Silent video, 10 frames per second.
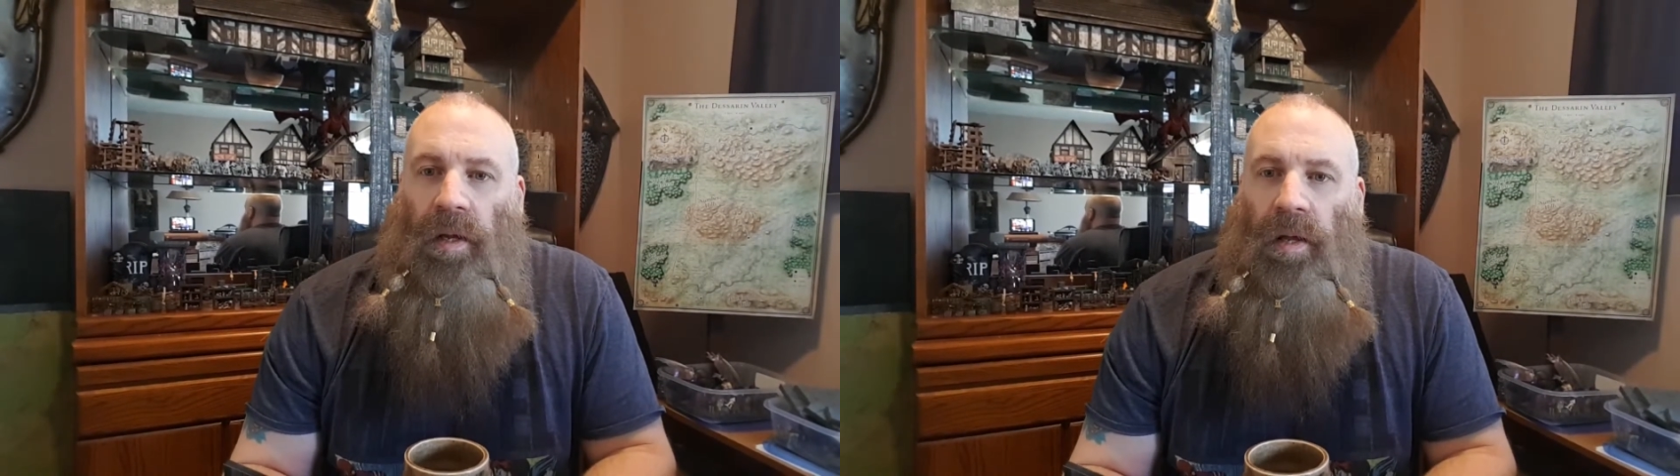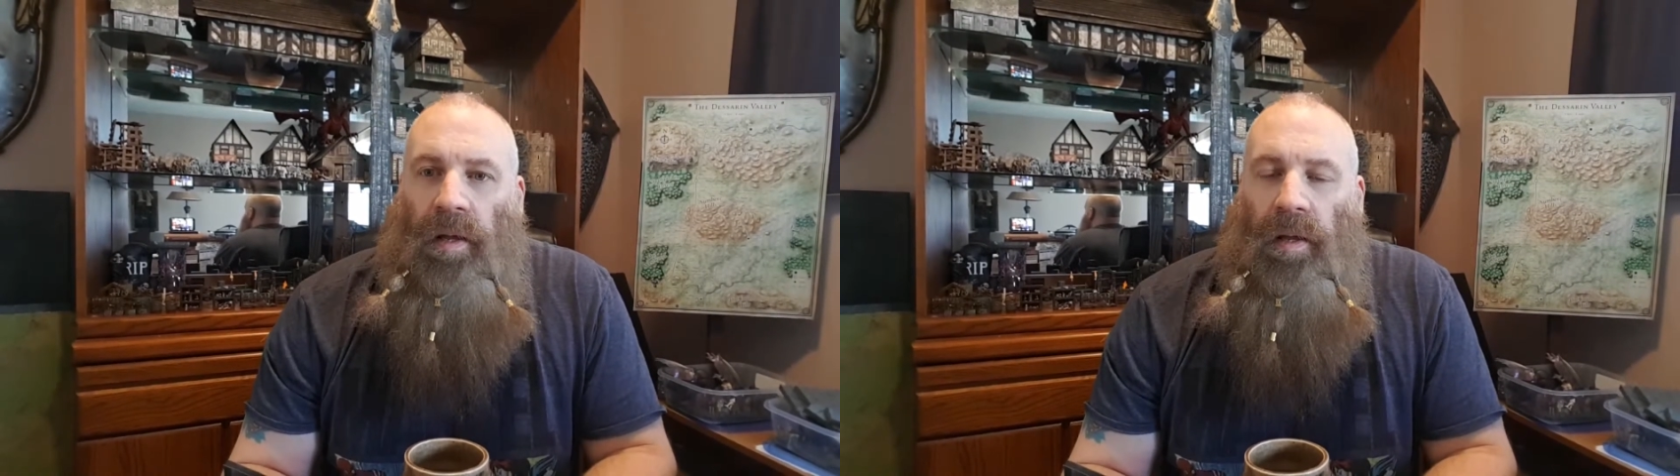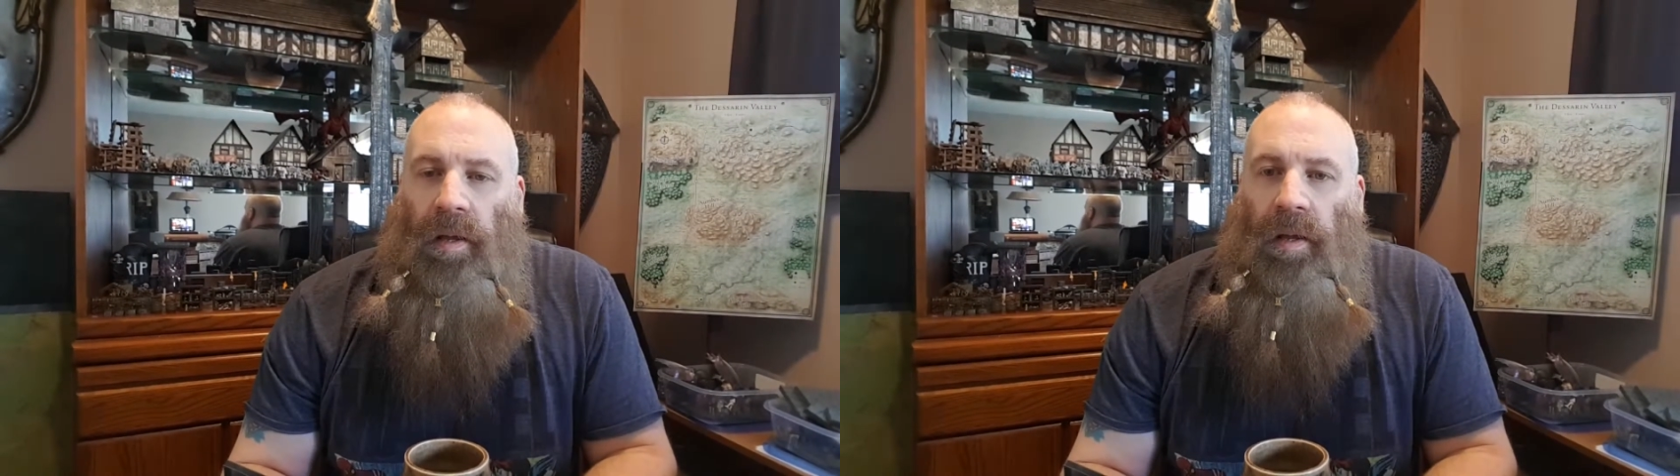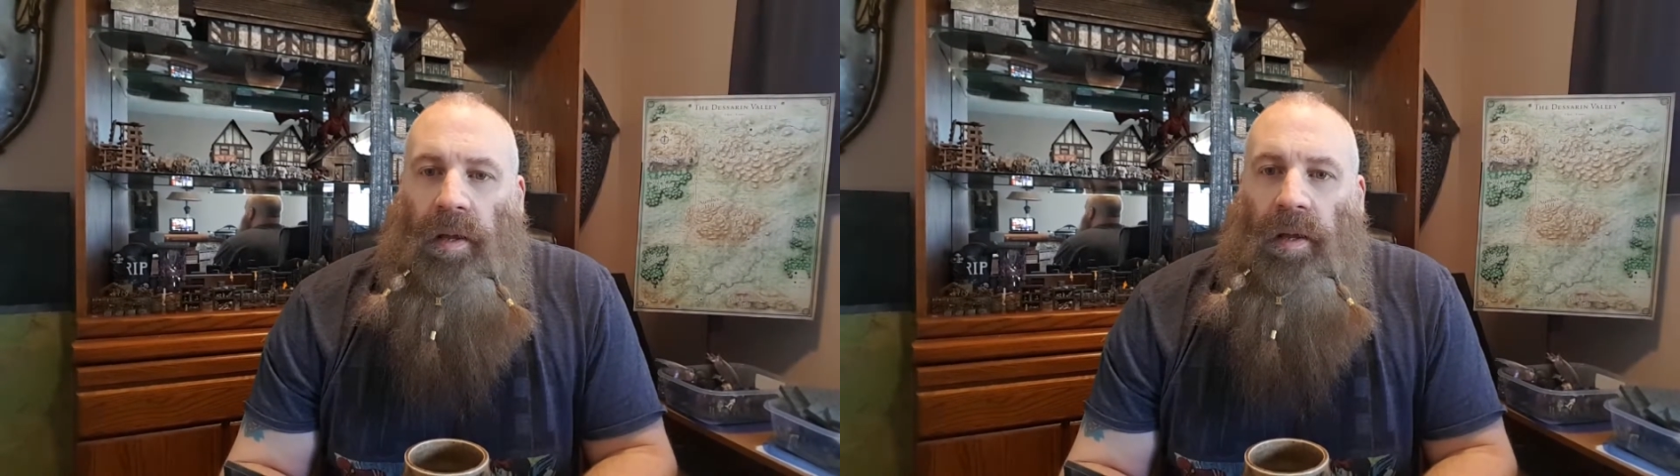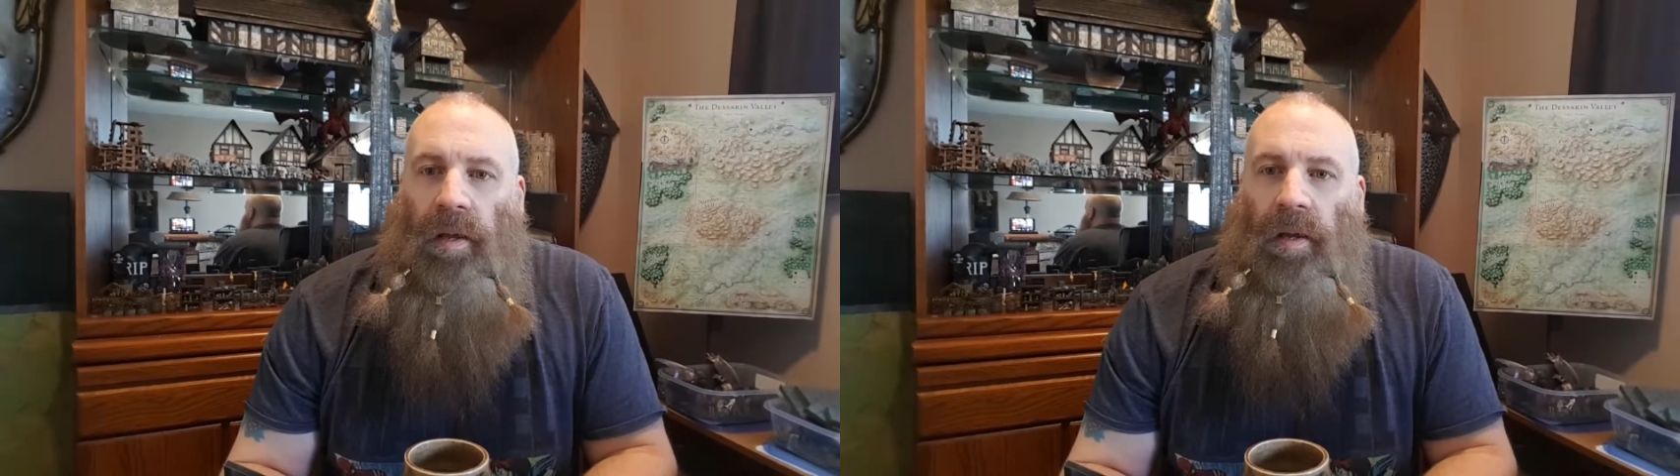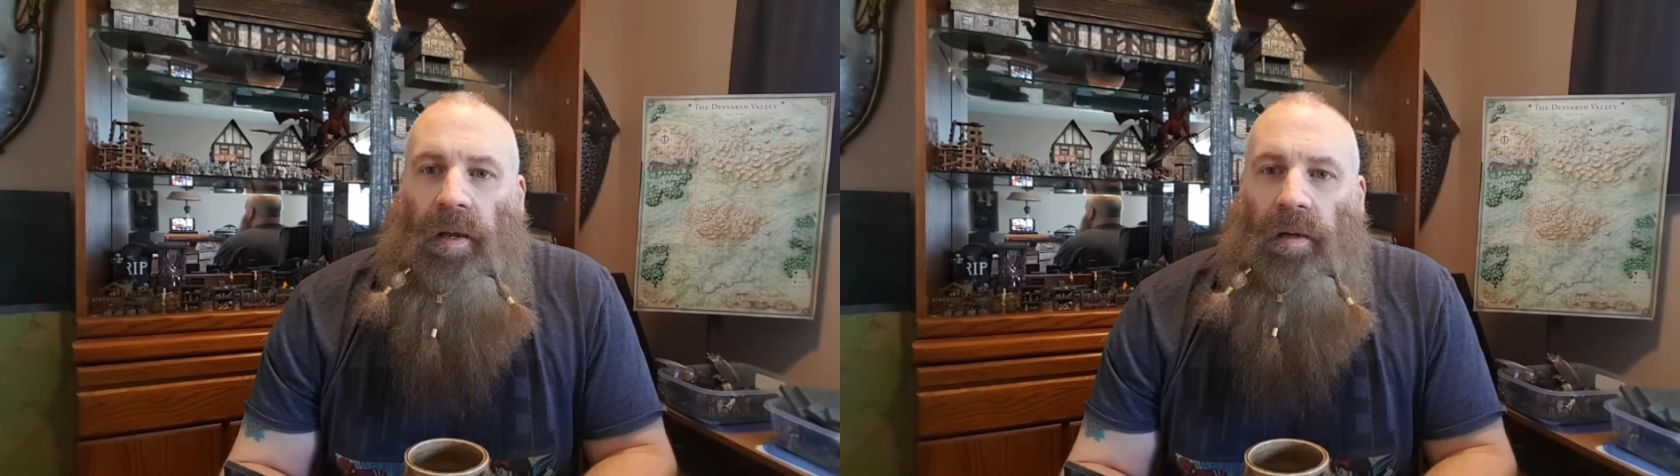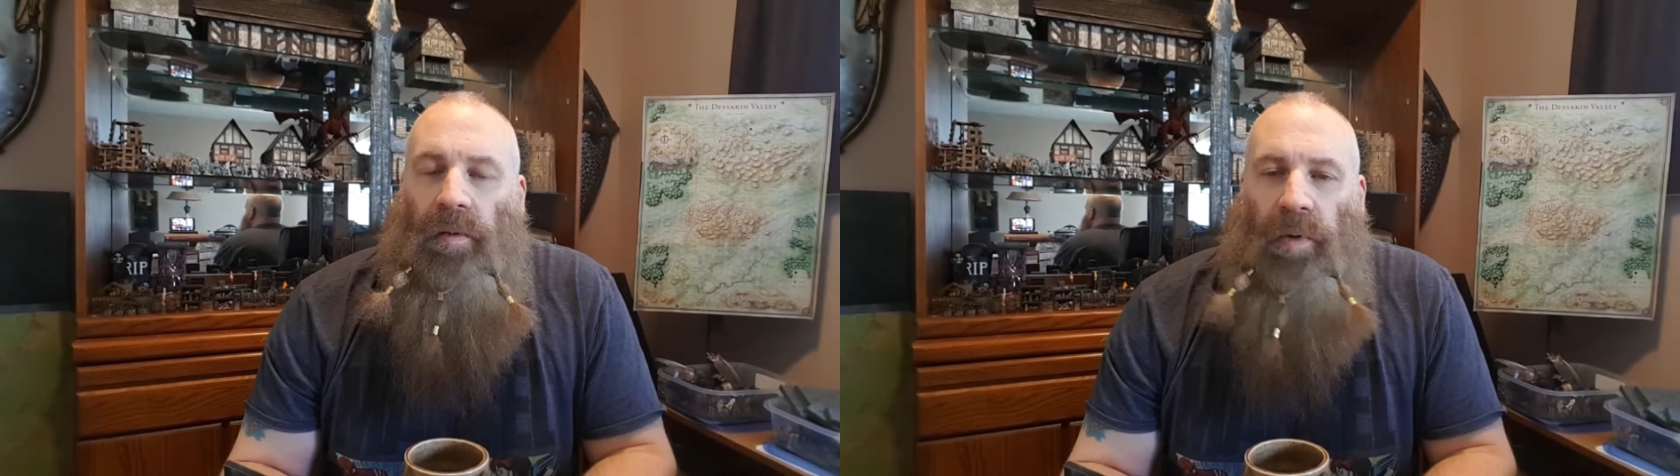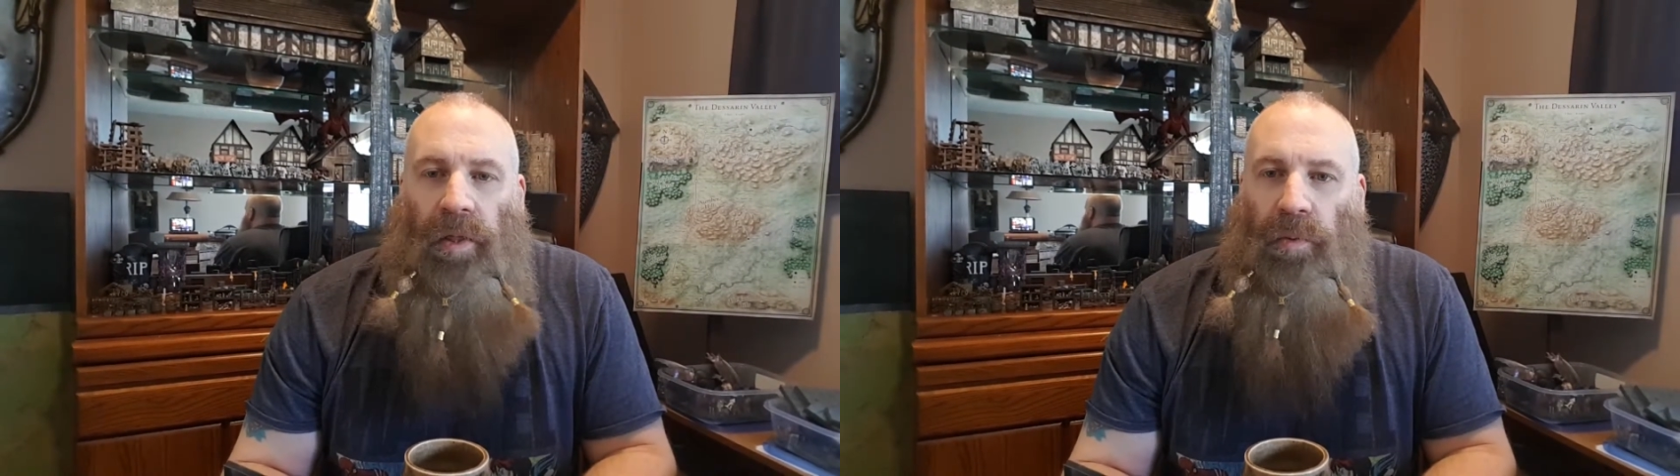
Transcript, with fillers: uh, including